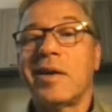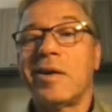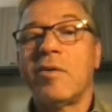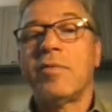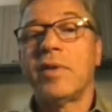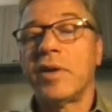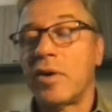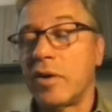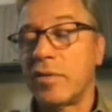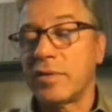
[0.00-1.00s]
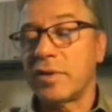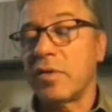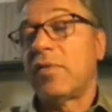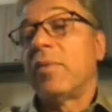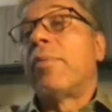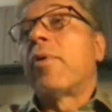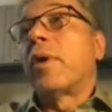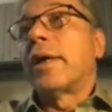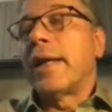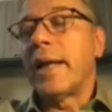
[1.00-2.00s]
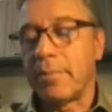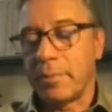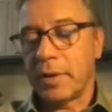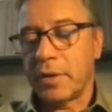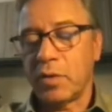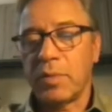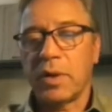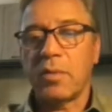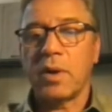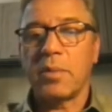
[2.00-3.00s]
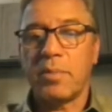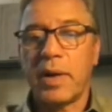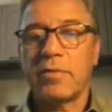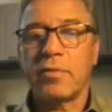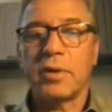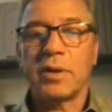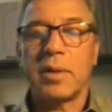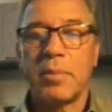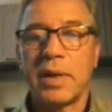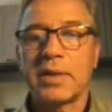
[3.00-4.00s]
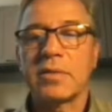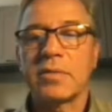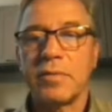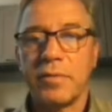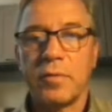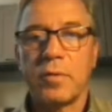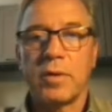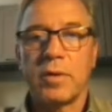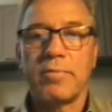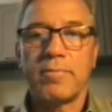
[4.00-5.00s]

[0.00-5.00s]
of the nerves of the broken limb. It could be quite painful and unpleasant for them.